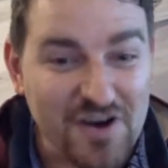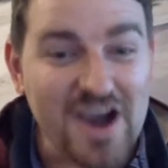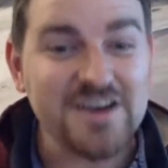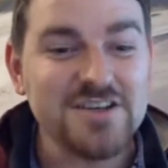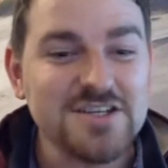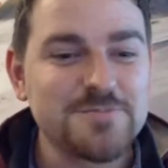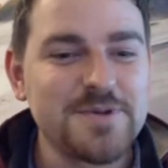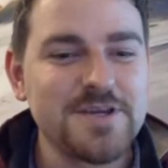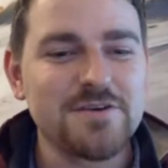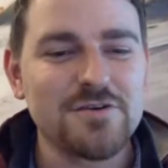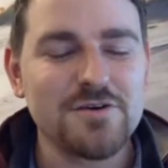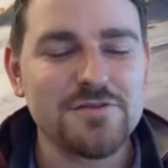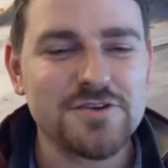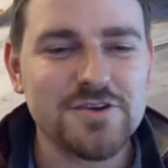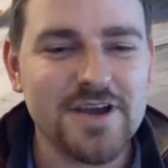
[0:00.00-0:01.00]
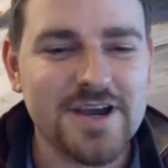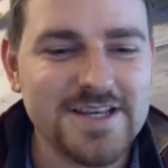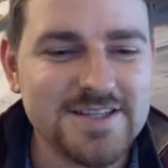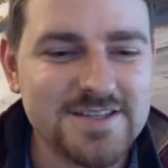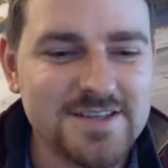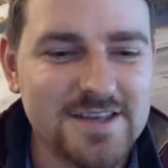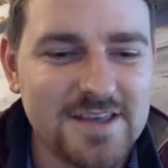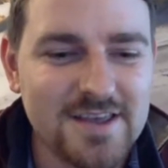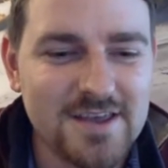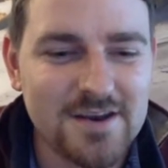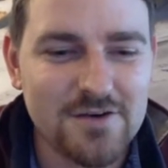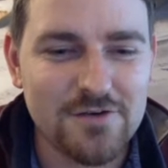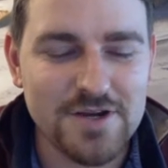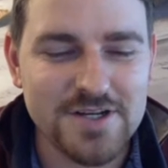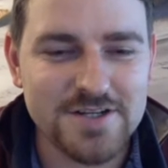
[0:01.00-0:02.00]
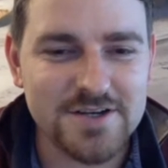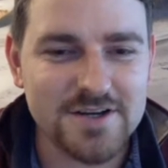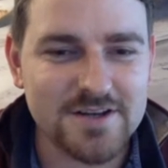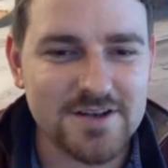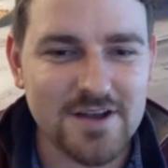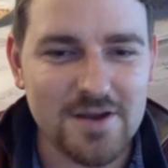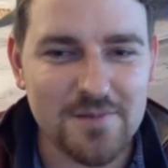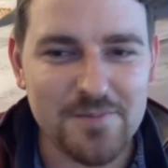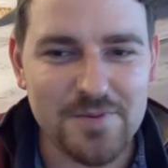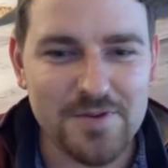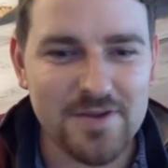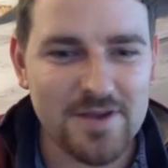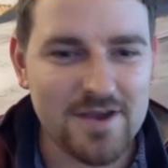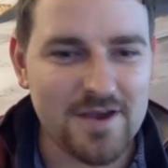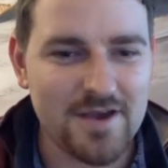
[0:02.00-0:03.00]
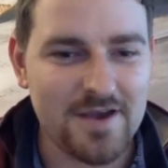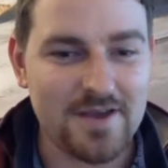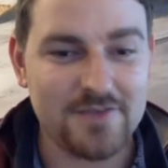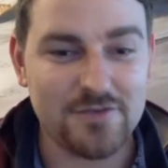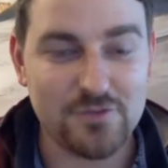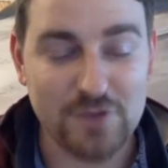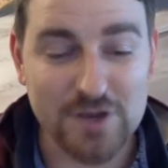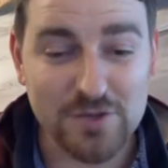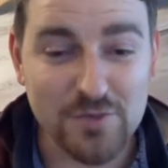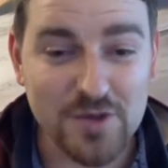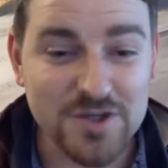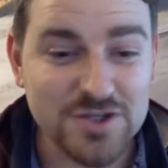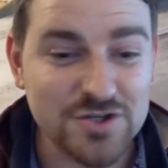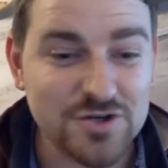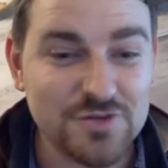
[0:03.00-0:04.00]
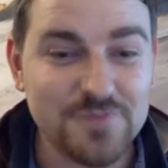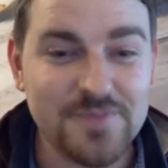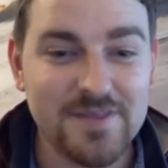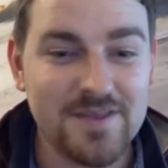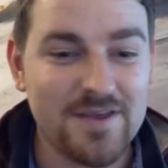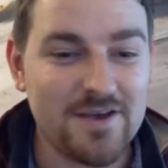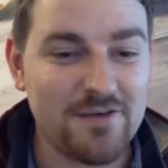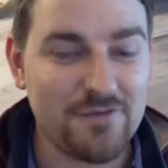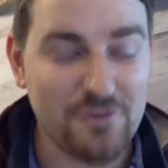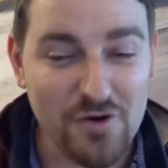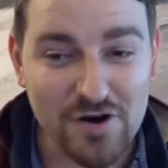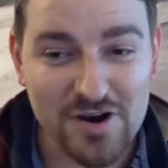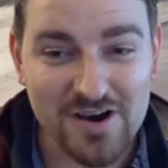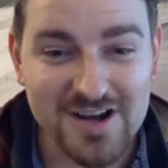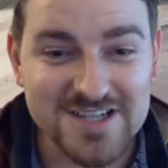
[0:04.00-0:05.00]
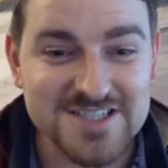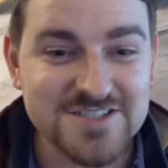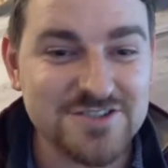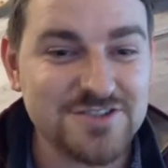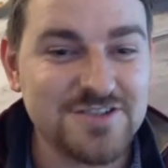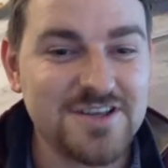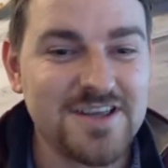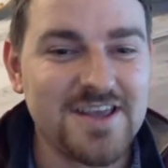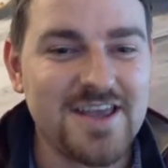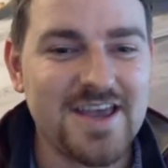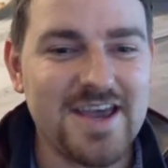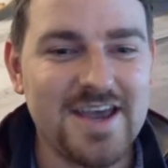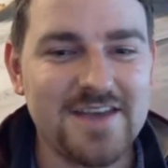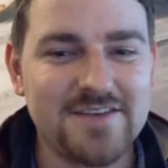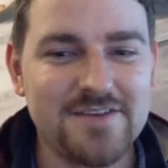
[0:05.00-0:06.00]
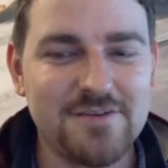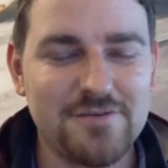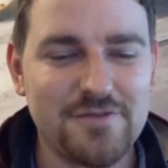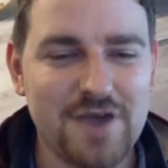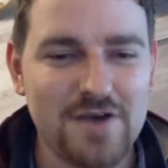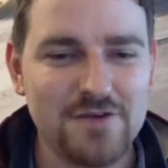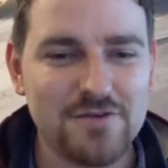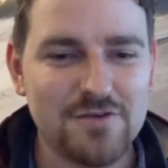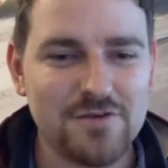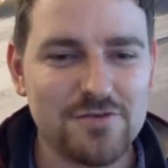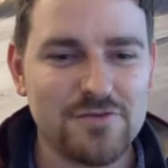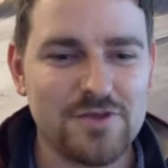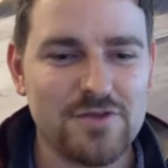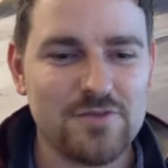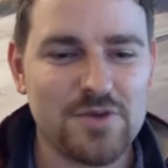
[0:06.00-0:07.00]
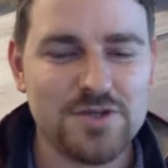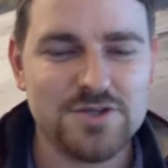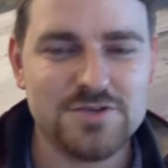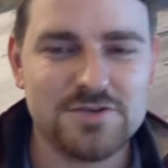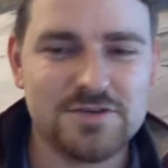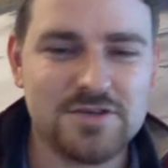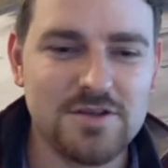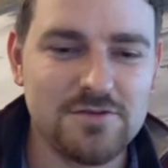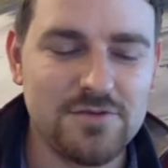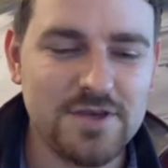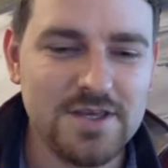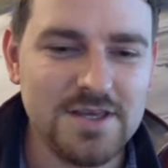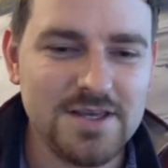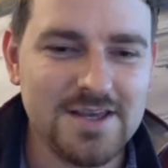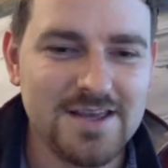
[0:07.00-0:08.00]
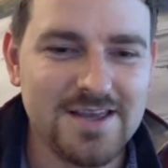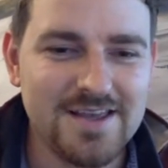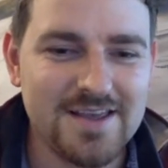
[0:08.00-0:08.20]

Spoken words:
final speaker of tonight, Richard Lamp, trend watcher, forecaster, and the founder of Trend Watcher TV.